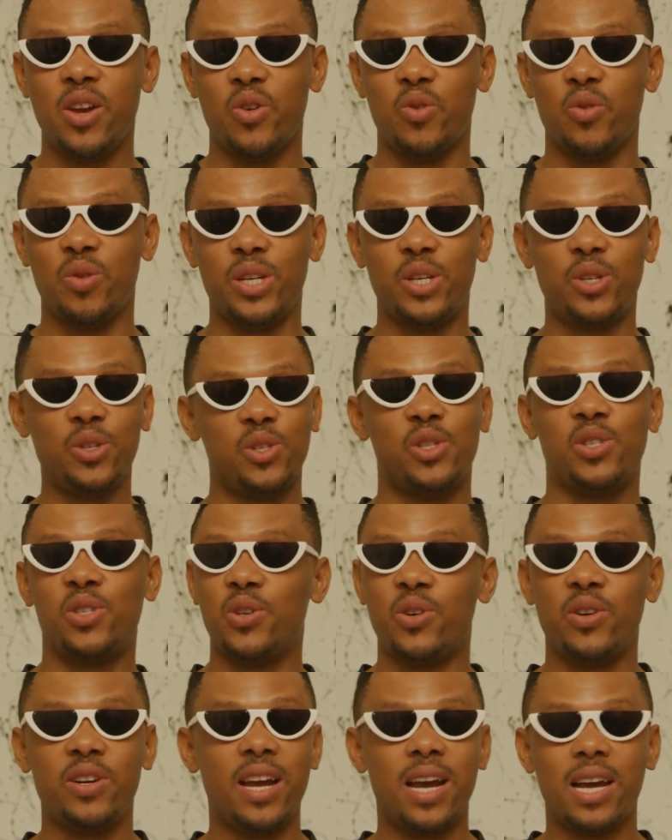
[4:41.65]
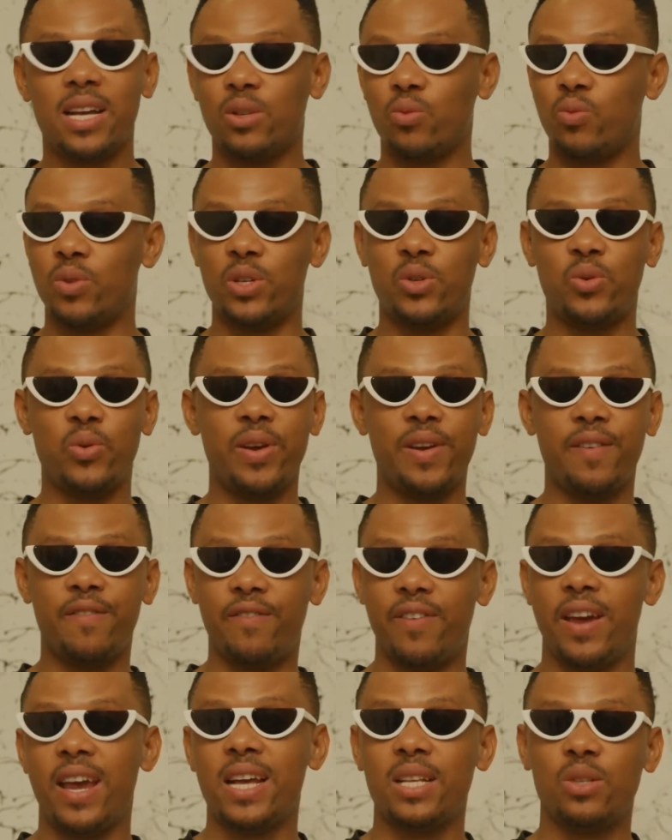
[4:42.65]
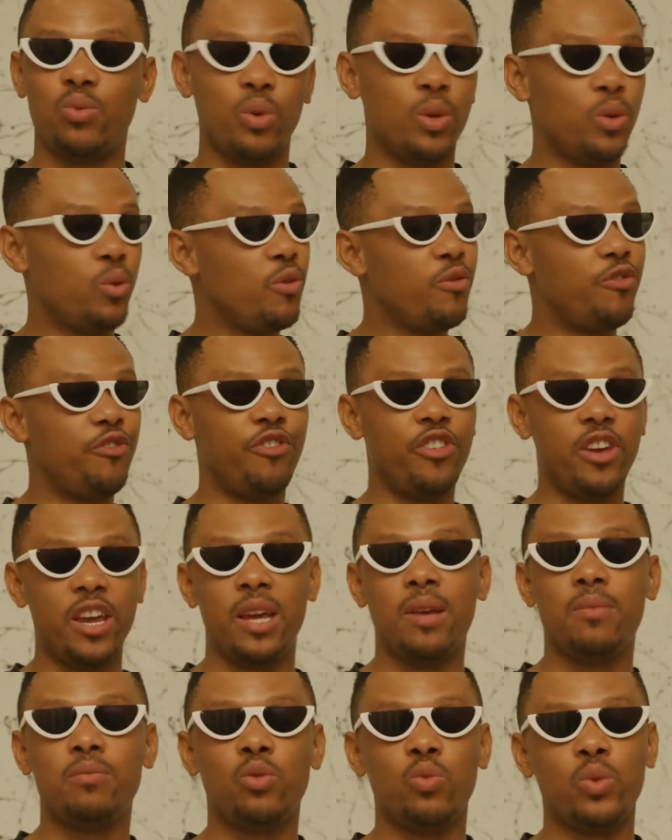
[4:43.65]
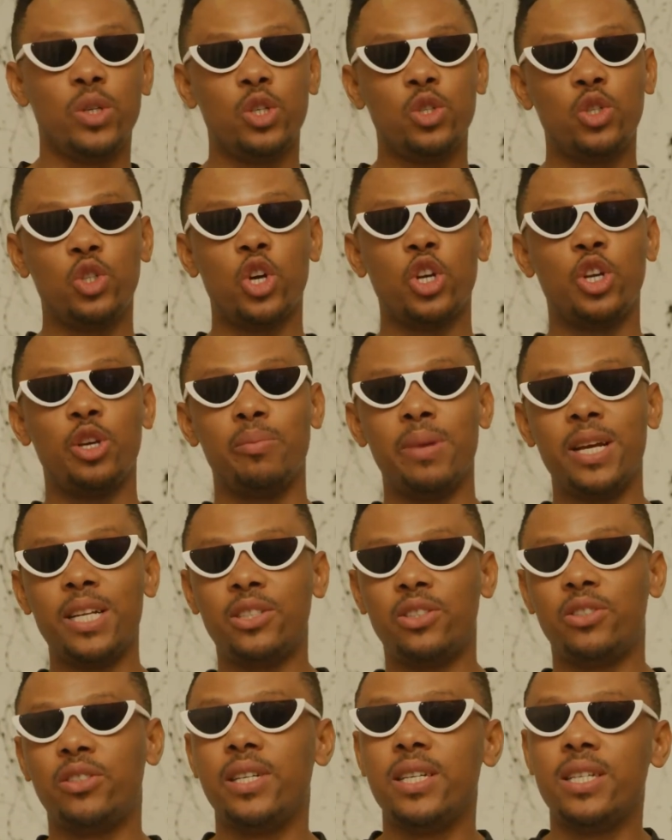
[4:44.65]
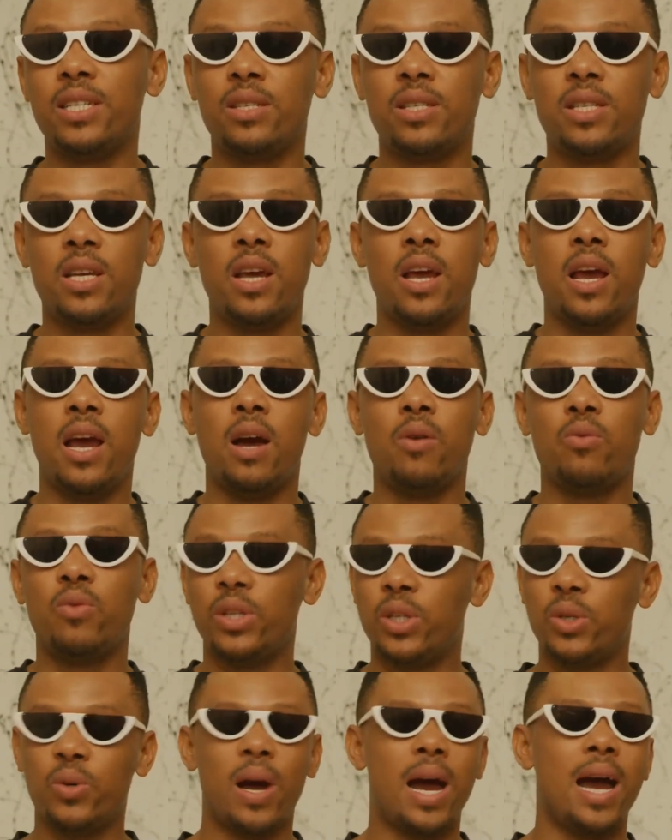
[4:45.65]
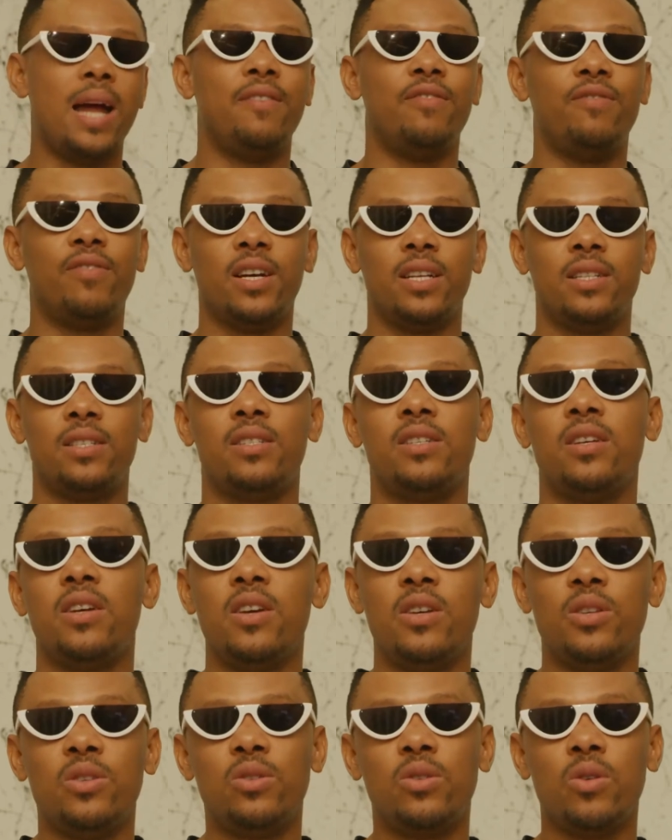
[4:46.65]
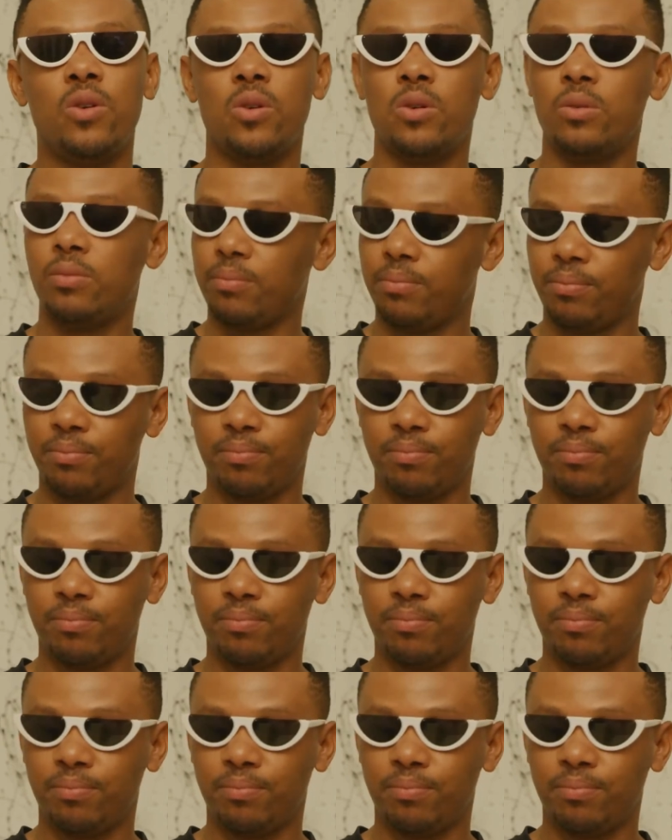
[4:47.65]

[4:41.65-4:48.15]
We do tutorials, we do events, we do films, we do documentaries, and we do adverts. So